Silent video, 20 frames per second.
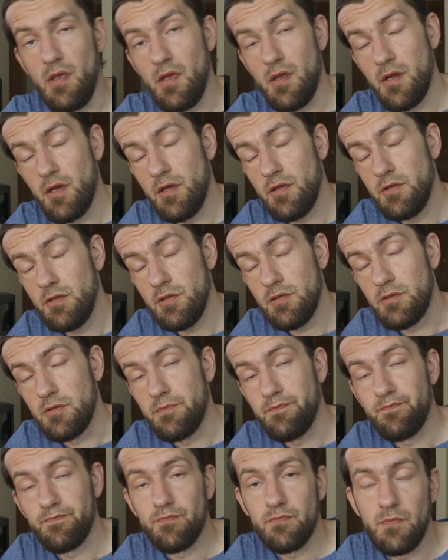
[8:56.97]
And I did.
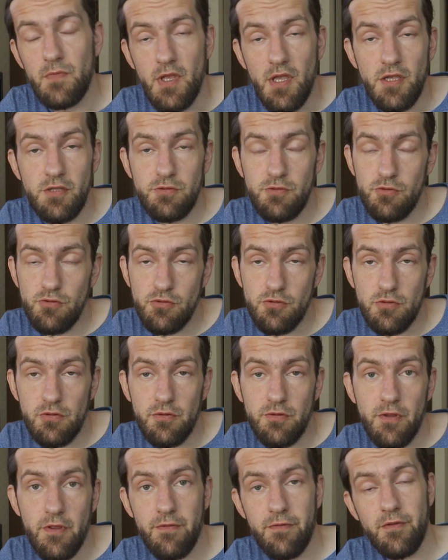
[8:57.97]
As
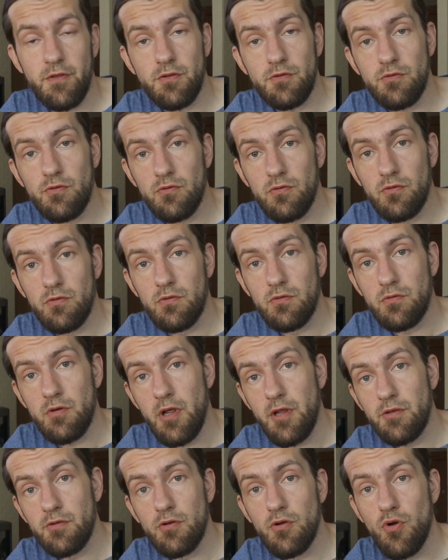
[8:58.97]
usual, nothing to
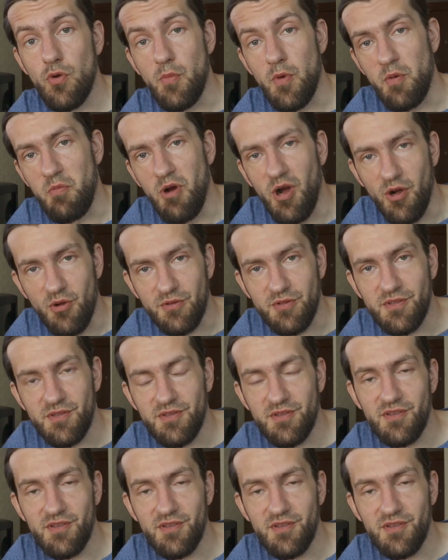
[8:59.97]
write home about.